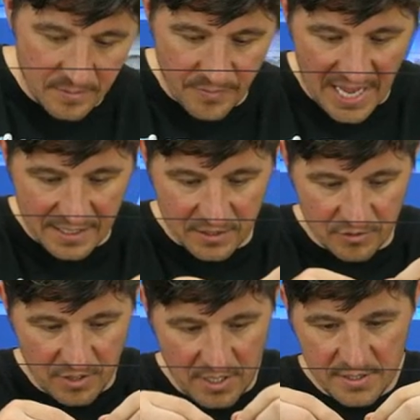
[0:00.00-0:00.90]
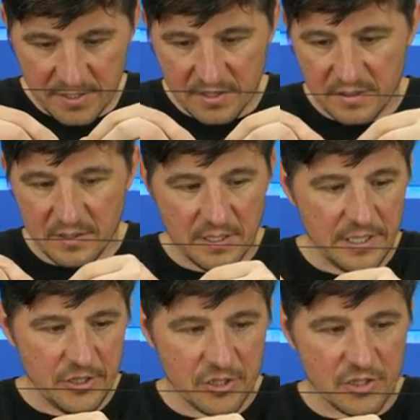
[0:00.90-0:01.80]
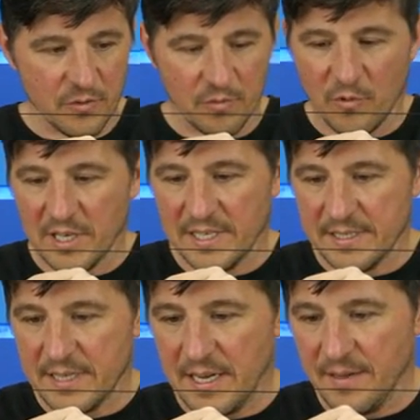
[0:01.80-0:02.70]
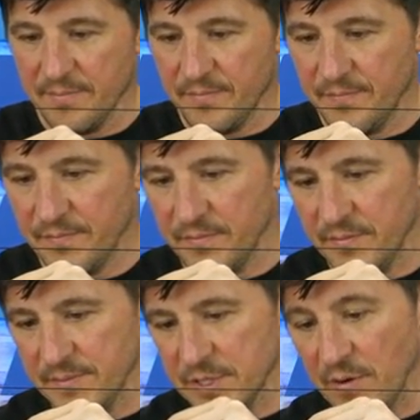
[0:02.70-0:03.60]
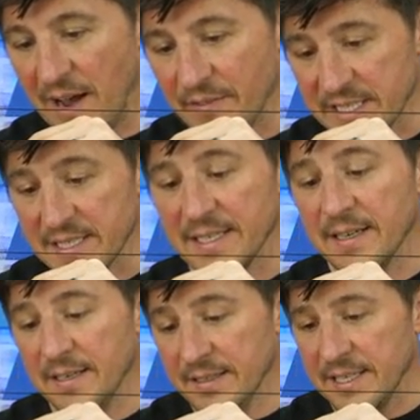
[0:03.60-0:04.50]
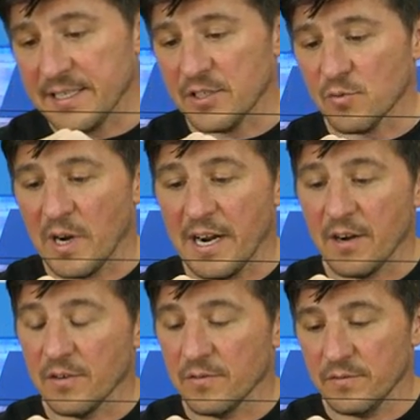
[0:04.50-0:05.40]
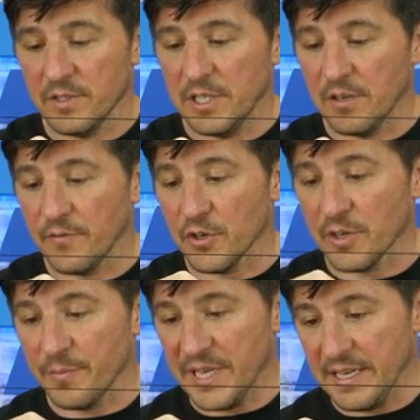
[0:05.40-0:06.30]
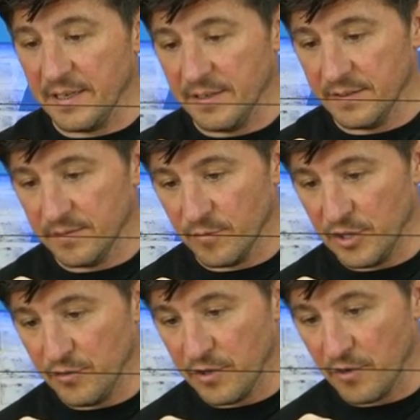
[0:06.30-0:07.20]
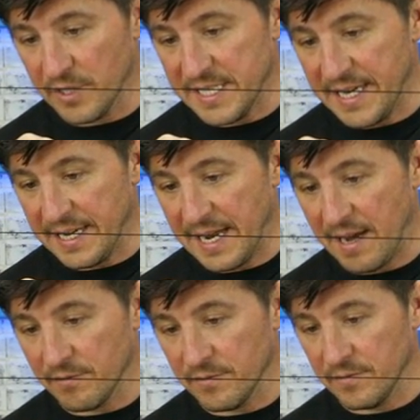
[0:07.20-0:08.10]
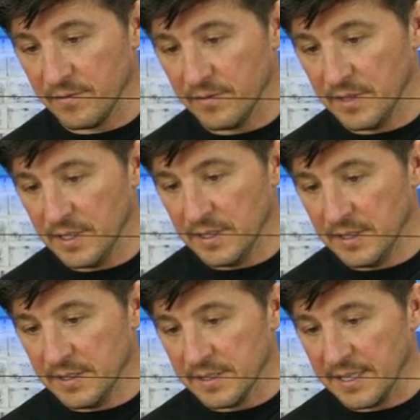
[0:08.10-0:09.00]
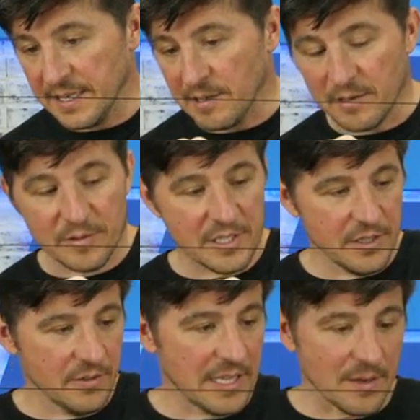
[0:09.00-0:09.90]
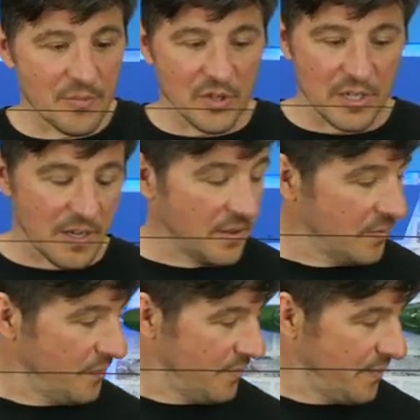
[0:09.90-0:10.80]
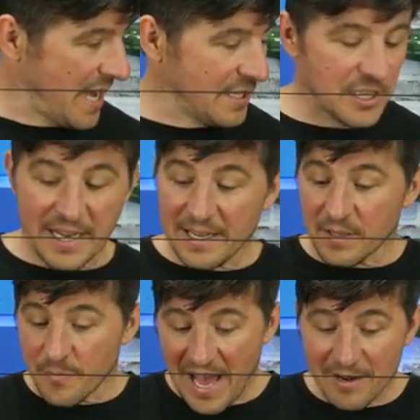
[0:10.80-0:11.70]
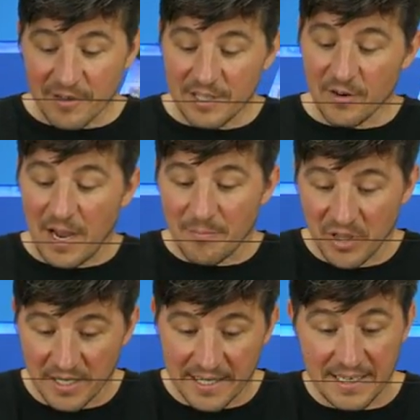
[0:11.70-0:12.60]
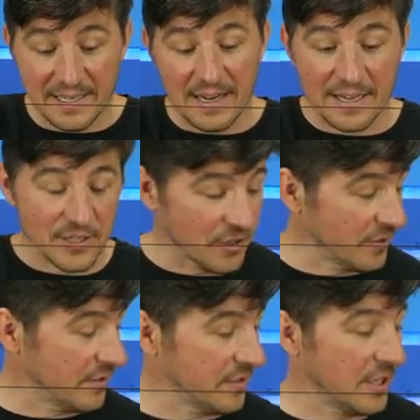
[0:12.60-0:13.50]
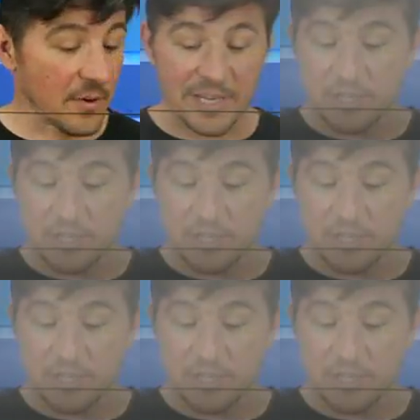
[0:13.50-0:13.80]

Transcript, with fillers: back across, you just do it one at a time. So obviously, this is where, you know, if you're going to be, when you go to take it out to lake like we do, like I put it on the bench, I get the battery in there, I plug it in, I turn, you know, my